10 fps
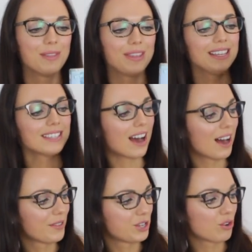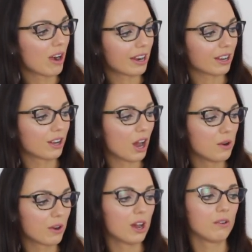These are the Trek
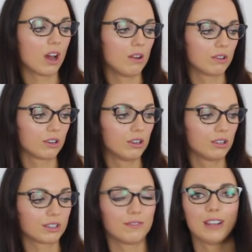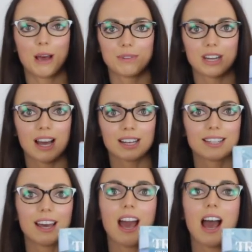Cocoa Coconut Flapjacks.
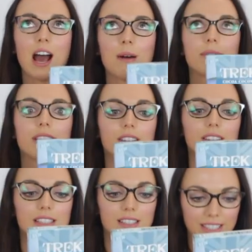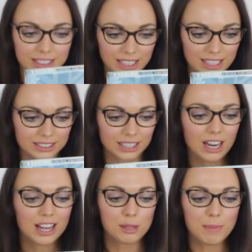They are absolutely delicious.
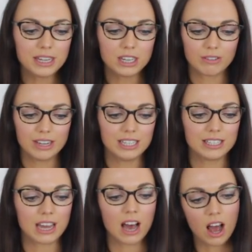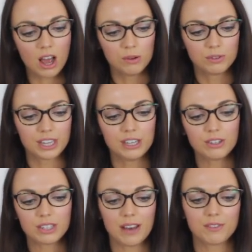The main ingredients are oats, then you
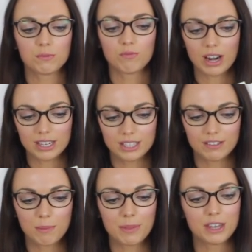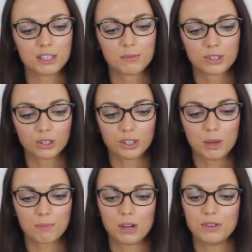just have some rice syrup and then some
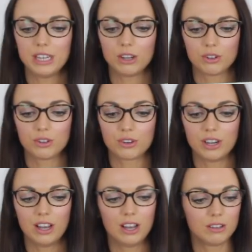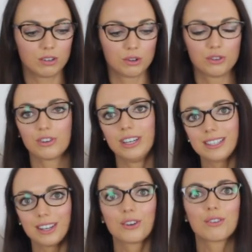soya protein
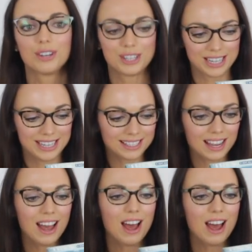crunchies.